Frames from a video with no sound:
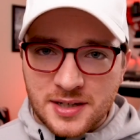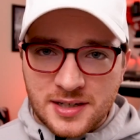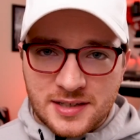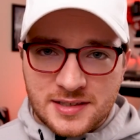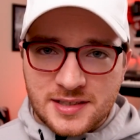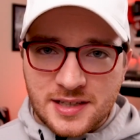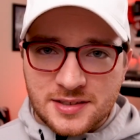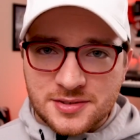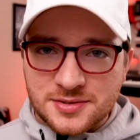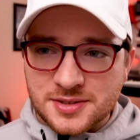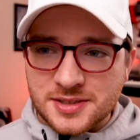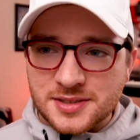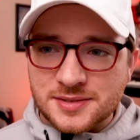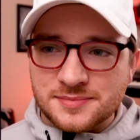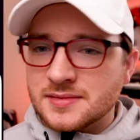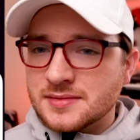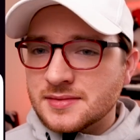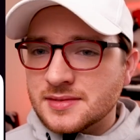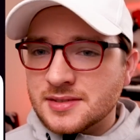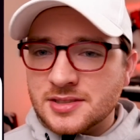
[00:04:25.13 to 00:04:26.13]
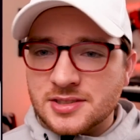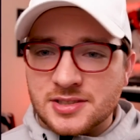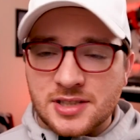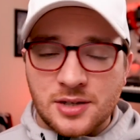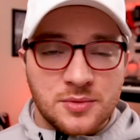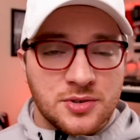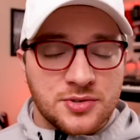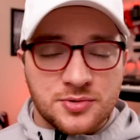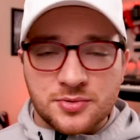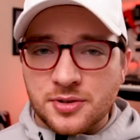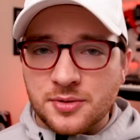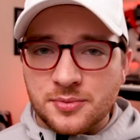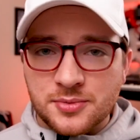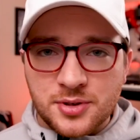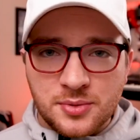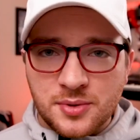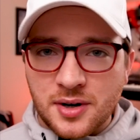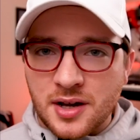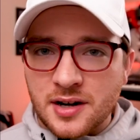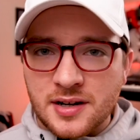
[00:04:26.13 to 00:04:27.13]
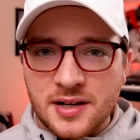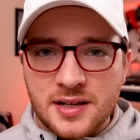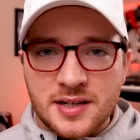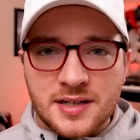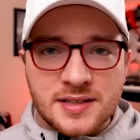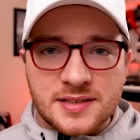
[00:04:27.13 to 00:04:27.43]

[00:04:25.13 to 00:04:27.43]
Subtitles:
accessory, set which room you want it in,